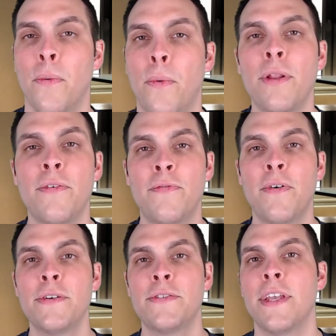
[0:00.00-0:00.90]
One of the
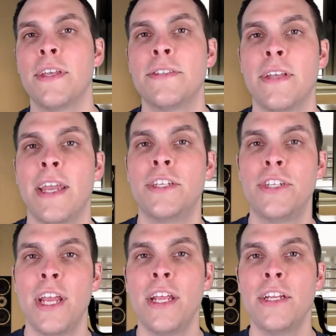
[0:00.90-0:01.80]
first is a
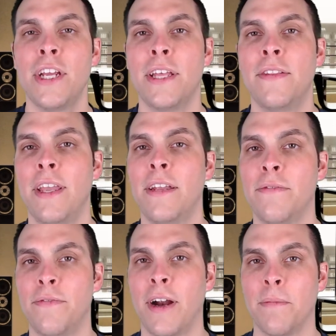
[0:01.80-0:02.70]
change in the
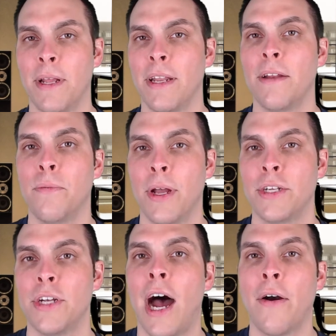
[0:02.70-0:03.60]
environment in
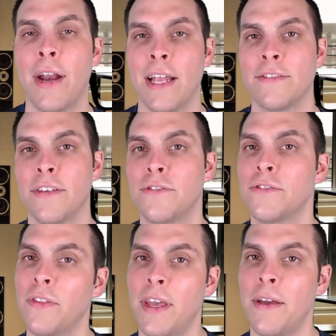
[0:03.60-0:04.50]
which our
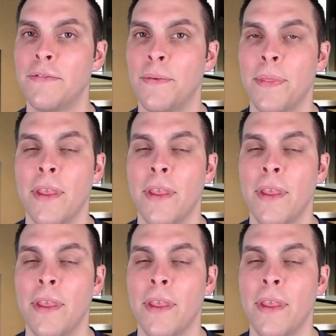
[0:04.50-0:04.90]
ancestors lived.